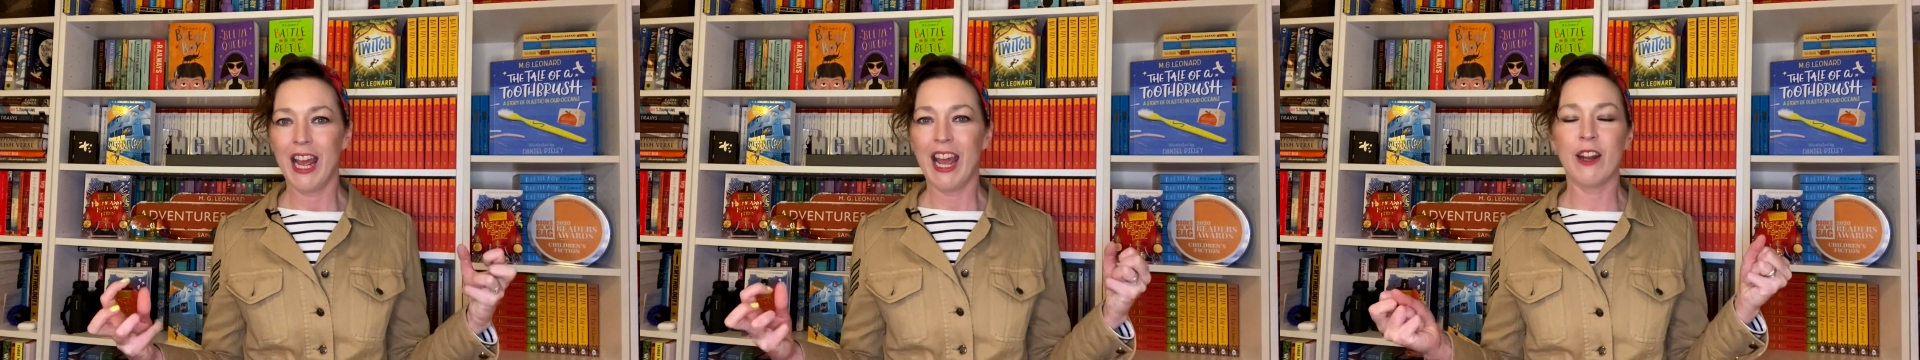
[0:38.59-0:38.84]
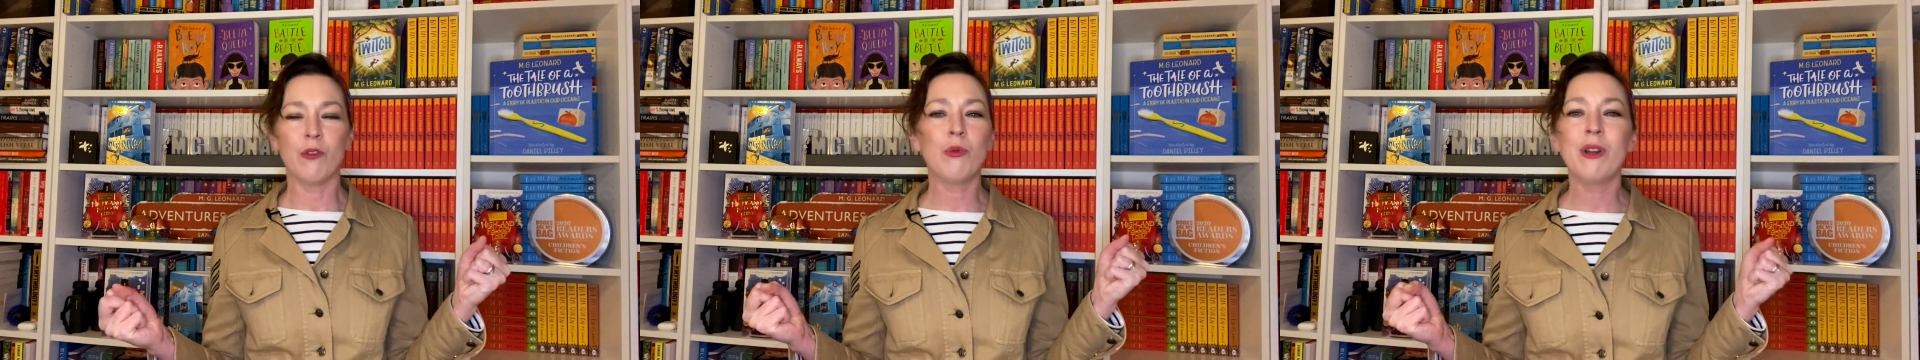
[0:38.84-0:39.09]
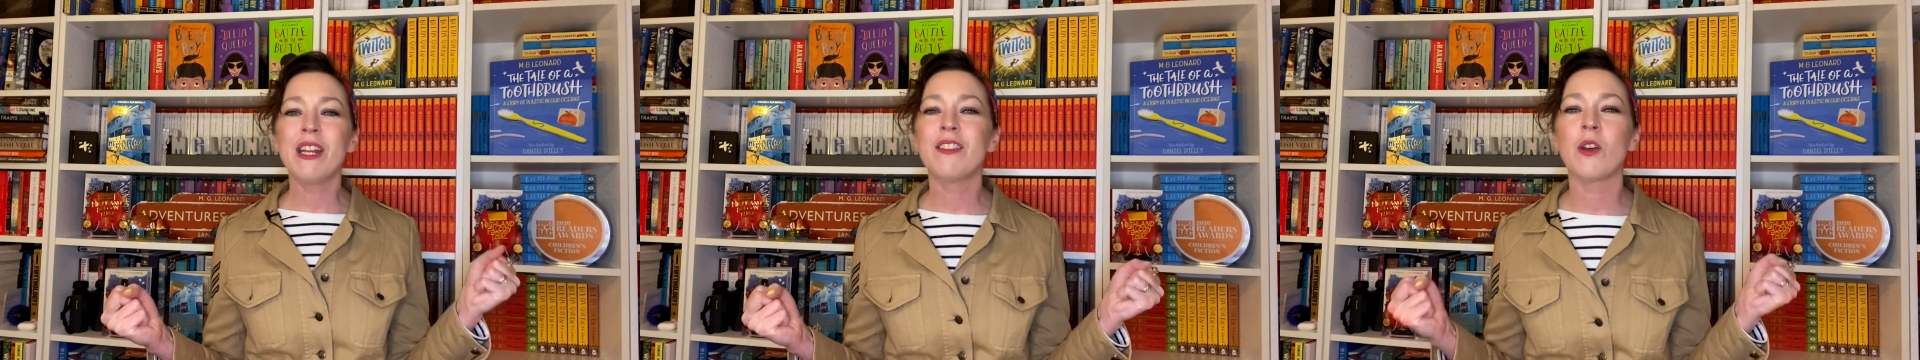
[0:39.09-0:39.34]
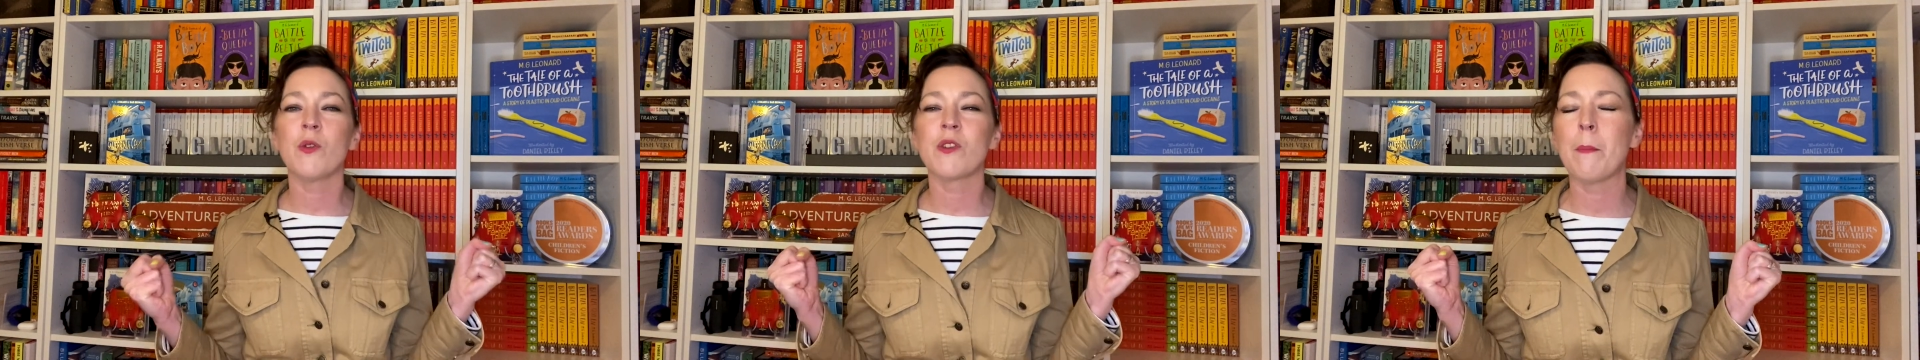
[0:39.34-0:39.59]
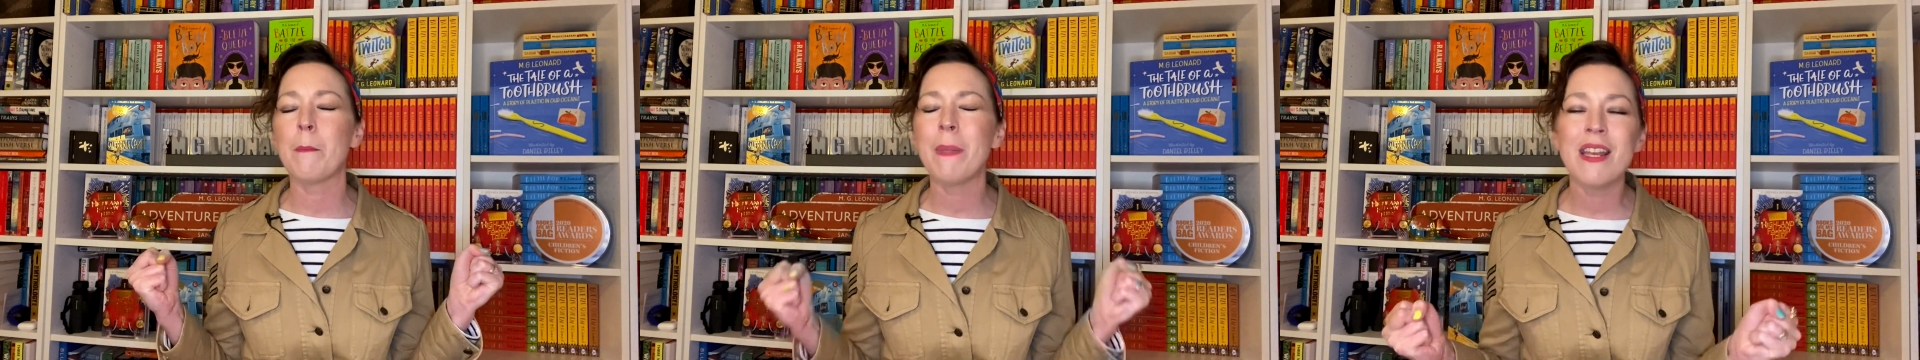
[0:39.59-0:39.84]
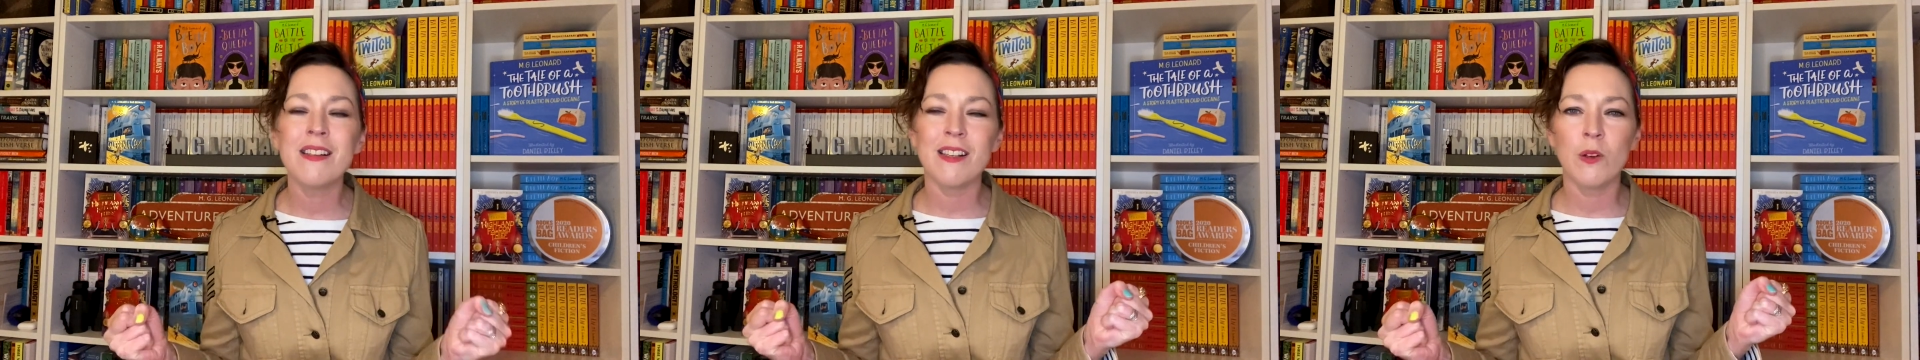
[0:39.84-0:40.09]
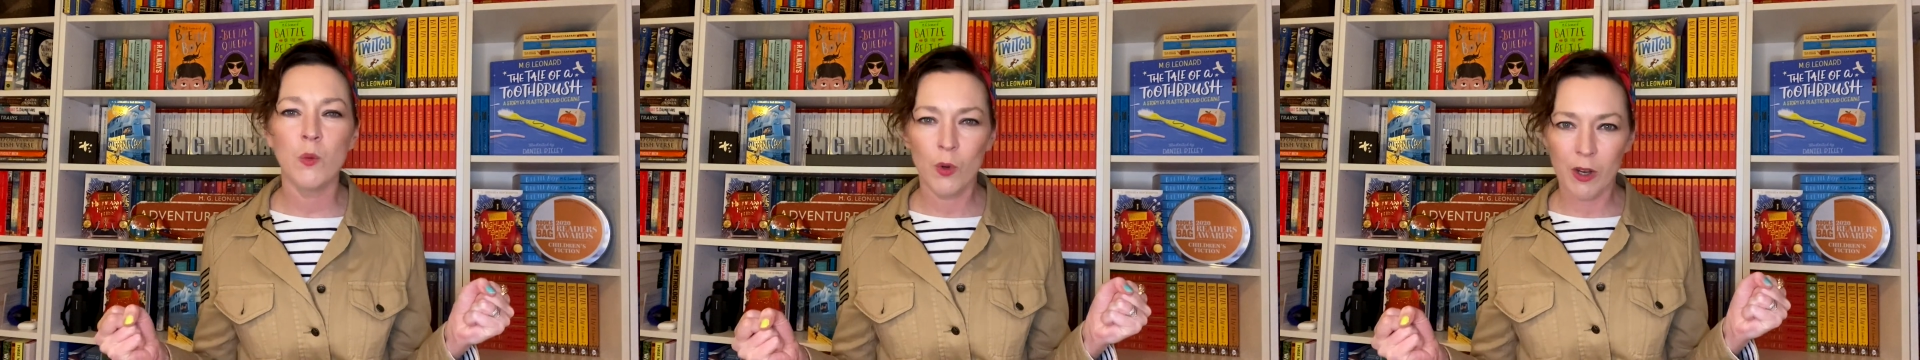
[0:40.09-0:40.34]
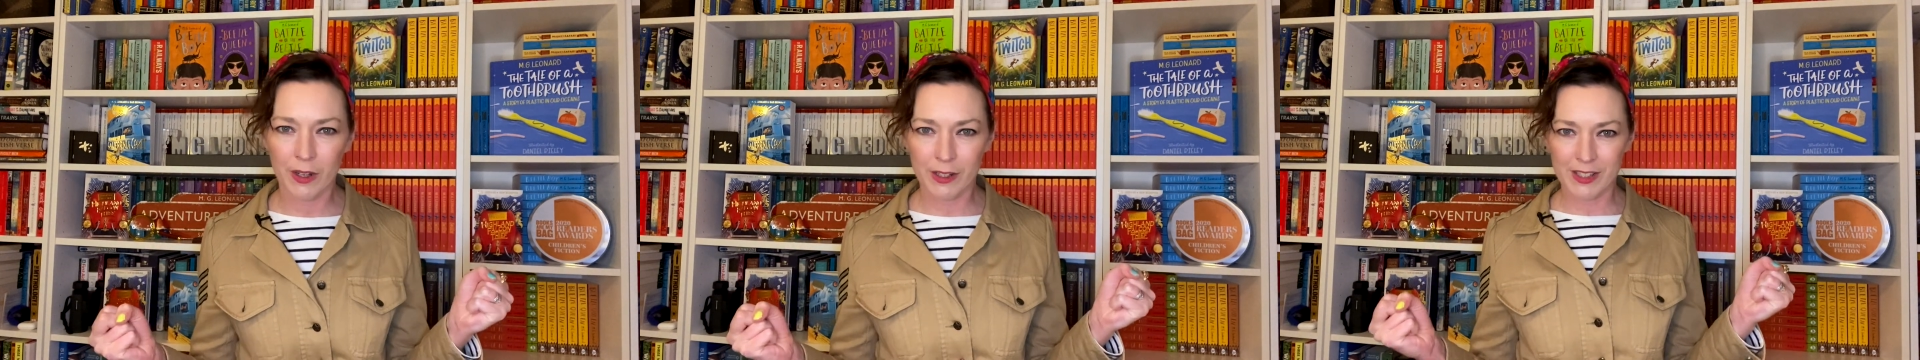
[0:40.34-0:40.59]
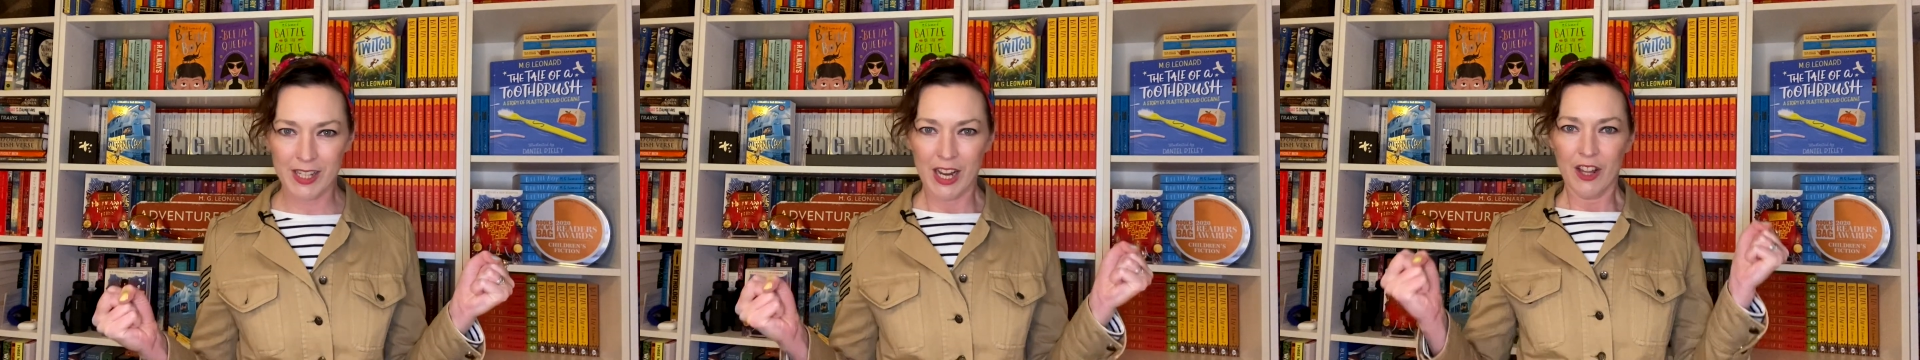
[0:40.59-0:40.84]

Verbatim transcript: and read those amazing words